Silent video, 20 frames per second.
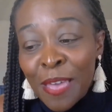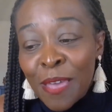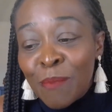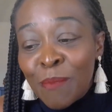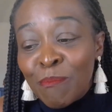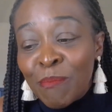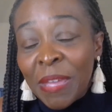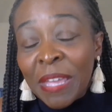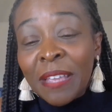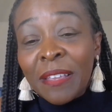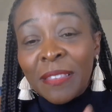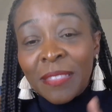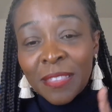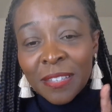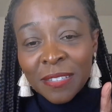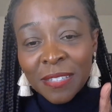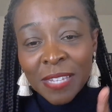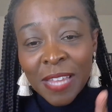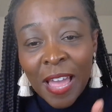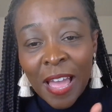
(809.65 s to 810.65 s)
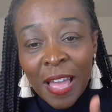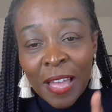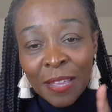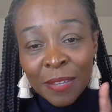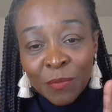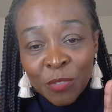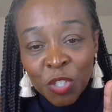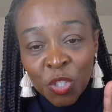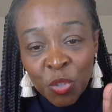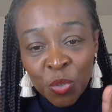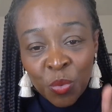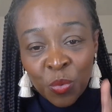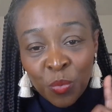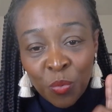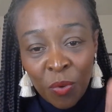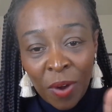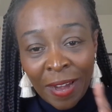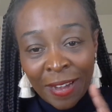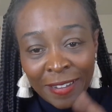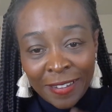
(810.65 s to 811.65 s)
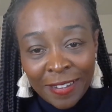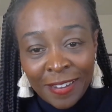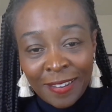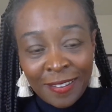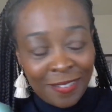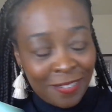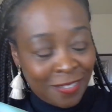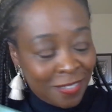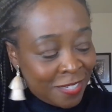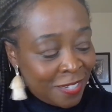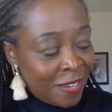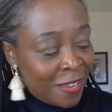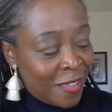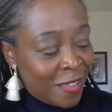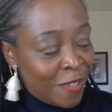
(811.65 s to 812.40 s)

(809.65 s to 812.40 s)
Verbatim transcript: Make the time to write it.